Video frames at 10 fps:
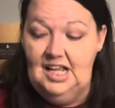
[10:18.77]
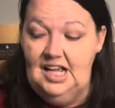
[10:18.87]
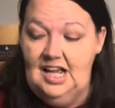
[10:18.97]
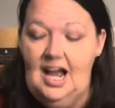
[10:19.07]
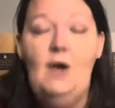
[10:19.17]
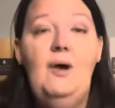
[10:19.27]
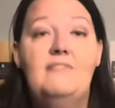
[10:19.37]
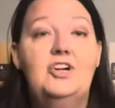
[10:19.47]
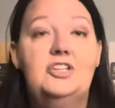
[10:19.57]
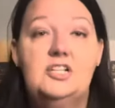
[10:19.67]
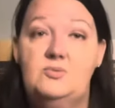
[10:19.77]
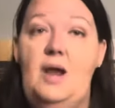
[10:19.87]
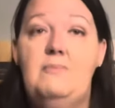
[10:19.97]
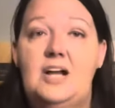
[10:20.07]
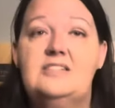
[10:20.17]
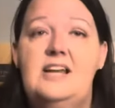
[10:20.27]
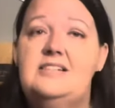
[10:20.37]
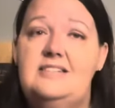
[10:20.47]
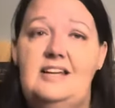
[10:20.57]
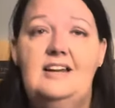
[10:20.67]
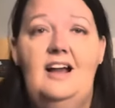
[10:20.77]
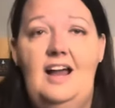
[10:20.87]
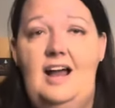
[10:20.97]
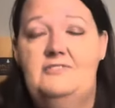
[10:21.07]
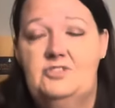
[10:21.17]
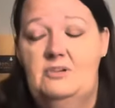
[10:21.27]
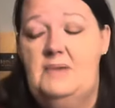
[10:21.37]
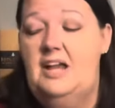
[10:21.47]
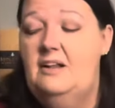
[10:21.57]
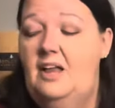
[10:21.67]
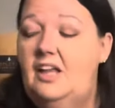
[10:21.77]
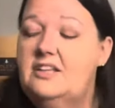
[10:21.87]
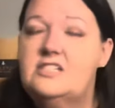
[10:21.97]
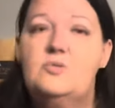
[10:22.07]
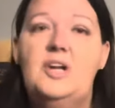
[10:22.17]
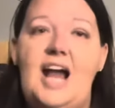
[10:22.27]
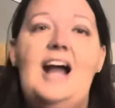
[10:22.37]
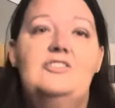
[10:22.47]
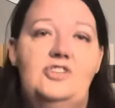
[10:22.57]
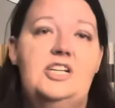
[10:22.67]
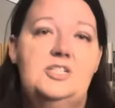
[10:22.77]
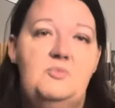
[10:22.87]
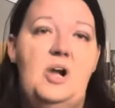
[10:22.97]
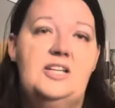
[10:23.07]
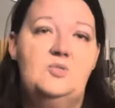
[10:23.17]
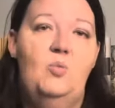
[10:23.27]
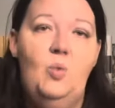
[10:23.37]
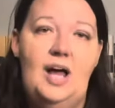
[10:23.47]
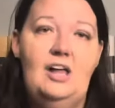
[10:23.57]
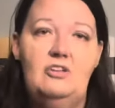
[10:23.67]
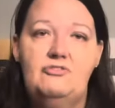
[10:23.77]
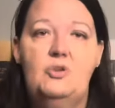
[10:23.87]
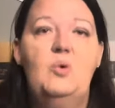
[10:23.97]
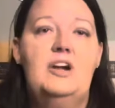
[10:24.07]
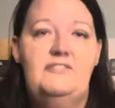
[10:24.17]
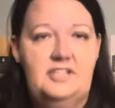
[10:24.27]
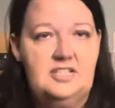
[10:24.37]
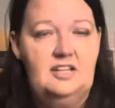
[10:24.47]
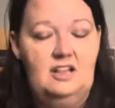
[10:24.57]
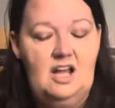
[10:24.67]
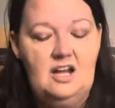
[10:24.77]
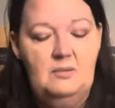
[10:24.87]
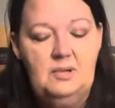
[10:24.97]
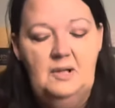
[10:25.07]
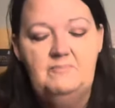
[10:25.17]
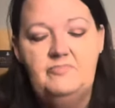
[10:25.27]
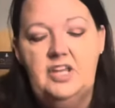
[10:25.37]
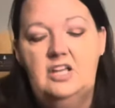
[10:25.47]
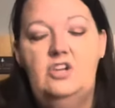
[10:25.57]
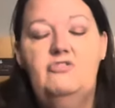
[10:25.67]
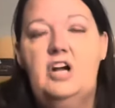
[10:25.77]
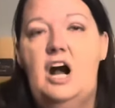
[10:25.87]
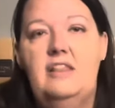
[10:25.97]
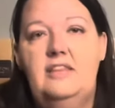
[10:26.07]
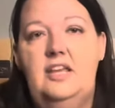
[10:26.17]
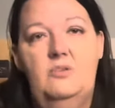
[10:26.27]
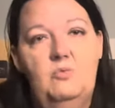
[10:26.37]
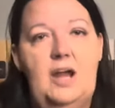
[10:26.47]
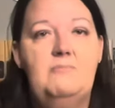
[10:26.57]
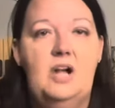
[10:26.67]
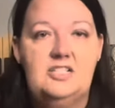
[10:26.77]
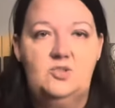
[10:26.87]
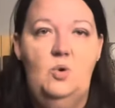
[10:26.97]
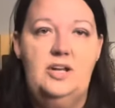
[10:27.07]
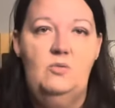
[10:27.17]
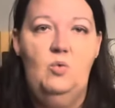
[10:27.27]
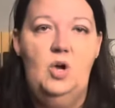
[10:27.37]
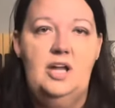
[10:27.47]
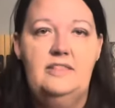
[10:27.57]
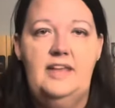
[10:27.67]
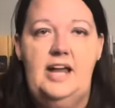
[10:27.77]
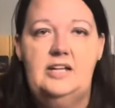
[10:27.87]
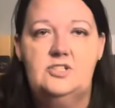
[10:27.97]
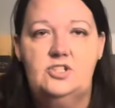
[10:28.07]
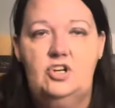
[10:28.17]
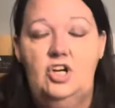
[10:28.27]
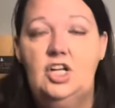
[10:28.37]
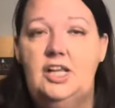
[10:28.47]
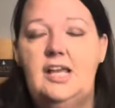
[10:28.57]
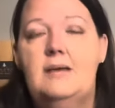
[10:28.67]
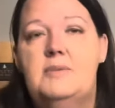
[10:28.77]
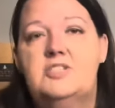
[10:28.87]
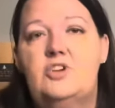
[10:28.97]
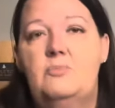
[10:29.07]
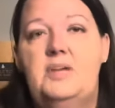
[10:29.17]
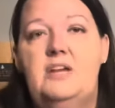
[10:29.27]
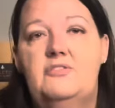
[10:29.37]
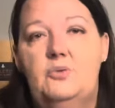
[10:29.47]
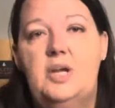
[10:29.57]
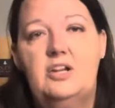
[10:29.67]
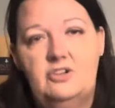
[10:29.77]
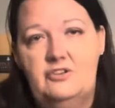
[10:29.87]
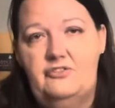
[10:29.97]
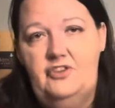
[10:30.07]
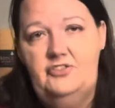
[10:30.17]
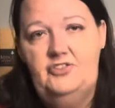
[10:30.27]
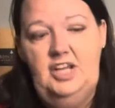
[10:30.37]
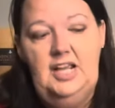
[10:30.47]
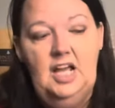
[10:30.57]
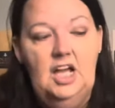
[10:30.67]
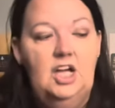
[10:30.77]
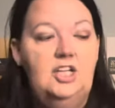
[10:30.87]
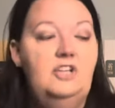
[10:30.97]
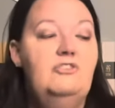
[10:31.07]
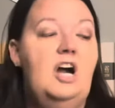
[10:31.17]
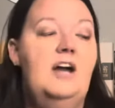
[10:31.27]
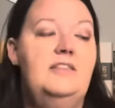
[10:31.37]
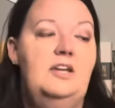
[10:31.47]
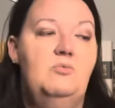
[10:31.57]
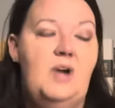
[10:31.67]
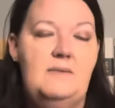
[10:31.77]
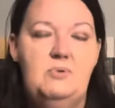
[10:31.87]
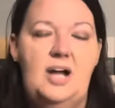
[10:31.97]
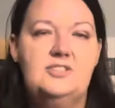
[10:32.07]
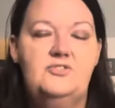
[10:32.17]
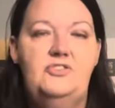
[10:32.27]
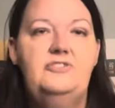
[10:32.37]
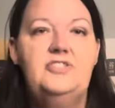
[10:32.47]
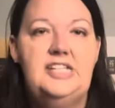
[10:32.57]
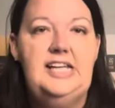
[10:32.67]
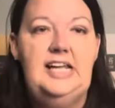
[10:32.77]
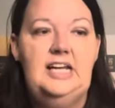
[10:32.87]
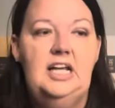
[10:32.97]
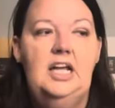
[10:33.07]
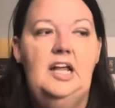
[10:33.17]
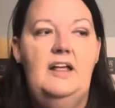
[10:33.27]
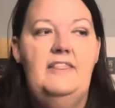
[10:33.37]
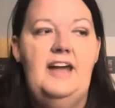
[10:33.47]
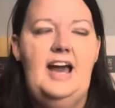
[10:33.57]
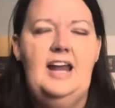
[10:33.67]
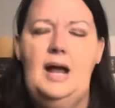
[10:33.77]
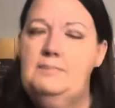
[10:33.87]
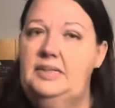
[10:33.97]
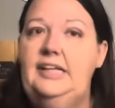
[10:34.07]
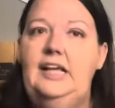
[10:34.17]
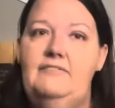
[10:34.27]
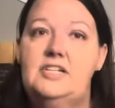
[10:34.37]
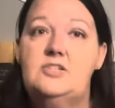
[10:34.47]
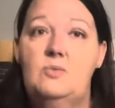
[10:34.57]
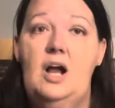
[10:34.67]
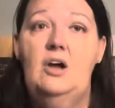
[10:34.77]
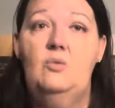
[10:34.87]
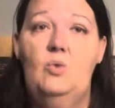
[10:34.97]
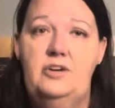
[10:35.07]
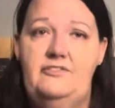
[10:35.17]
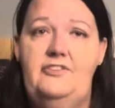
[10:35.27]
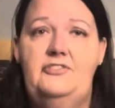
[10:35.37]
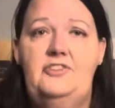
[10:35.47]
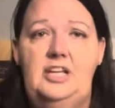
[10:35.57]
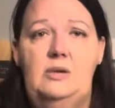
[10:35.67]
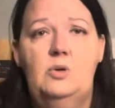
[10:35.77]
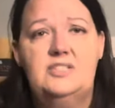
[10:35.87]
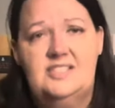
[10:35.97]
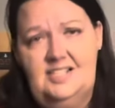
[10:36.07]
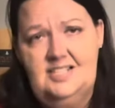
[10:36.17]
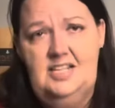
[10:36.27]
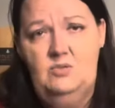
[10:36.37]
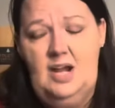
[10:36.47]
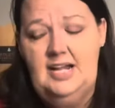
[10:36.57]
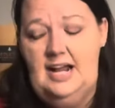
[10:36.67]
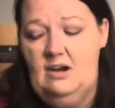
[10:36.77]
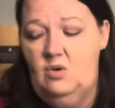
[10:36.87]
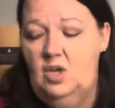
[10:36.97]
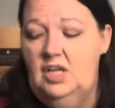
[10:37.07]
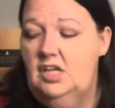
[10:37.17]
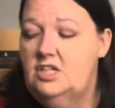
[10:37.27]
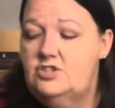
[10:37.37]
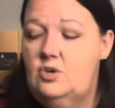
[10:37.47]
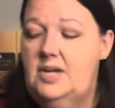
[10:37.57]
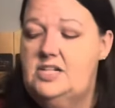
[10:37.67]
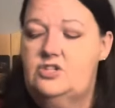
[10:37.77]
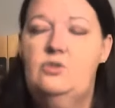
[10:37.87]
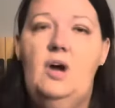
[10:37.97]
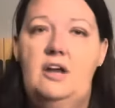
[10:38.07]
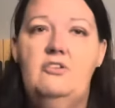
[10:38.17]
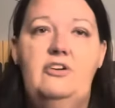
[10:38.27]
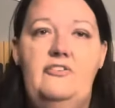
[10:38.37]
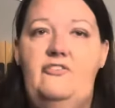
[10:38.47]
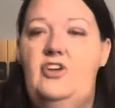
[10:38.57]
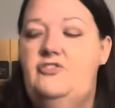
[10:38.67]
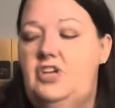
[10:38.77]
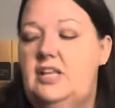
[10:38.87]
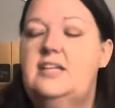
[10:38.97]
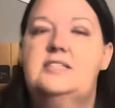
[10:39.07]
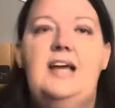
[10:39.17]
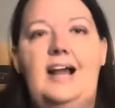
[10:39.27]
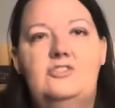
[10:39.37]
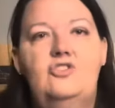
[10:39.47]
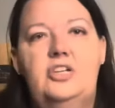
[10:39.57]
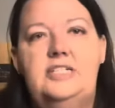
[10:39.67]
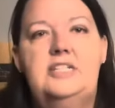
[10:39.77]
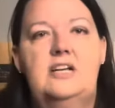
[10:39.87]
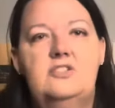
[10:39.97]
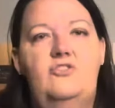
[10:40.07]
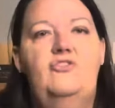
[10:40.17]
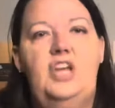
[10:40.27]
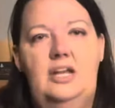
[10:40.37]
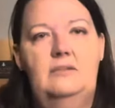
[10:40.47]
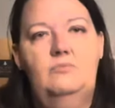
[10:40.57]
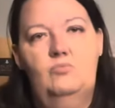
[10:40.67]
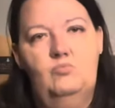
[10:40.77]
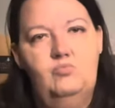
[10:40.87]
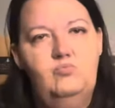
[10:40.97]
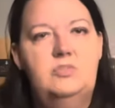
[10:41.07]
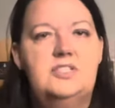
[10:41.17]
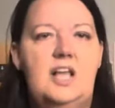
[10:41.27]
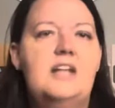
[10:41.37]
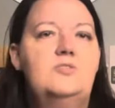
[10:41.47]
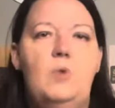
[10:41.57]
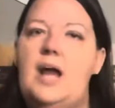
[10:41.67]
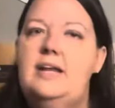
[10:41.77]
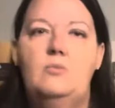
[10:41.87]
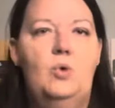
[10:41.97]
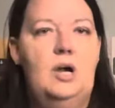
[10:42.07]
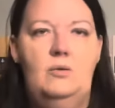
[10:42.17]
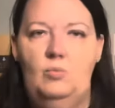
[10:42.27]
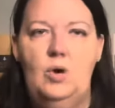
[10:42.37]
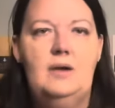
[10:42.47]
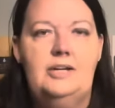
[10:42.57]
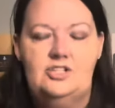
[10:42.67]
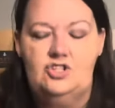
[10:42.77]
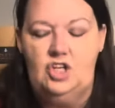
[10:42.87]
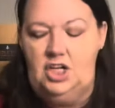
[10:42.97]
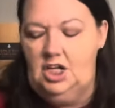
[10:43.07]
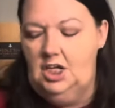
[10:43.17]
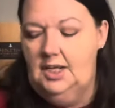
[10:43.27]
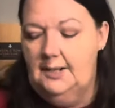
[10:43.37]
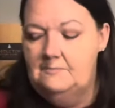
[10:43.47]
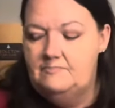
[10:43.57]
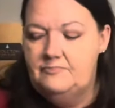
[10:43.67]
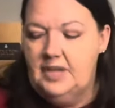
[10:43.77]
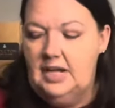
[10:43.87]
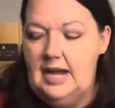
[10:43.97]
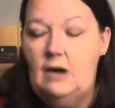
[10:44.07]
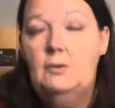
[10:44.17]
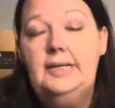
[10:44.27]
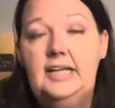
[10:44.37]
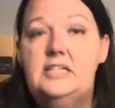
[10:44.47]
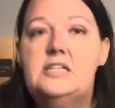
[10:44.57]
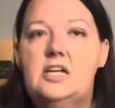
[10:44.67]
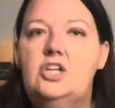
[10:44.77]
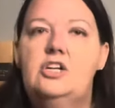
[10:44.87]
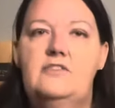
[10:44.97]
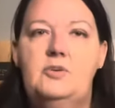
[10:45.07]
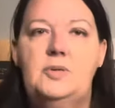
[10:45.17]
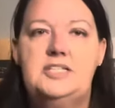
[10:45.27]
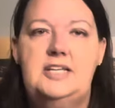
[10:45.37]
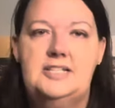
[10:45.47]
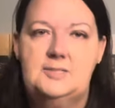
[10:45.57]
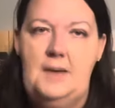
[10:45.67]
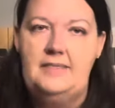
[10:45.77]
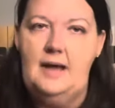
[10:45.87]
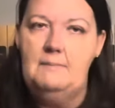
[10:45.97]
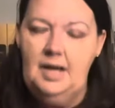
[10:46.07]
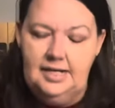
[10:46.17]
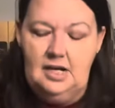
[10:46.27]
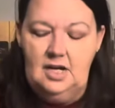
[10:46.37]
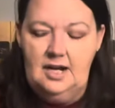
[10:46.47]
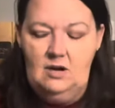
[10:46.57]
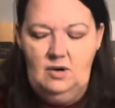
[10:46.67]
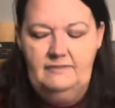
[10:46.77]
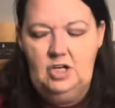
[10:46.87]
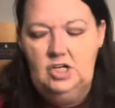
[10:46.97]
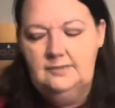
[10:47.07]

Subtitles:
However, this Redbreast 18, I have to admit, this one actually is priced well for where it fits in the lineup. You've got the Redbreast 21 that is currently MSRP of $350. You've got the Redbreast 15 that I believe is around $150, $160 right now. So at $250, this actually does fit. It slots right in where it should. Now, is it a good enough whiskey to spend that money on, however?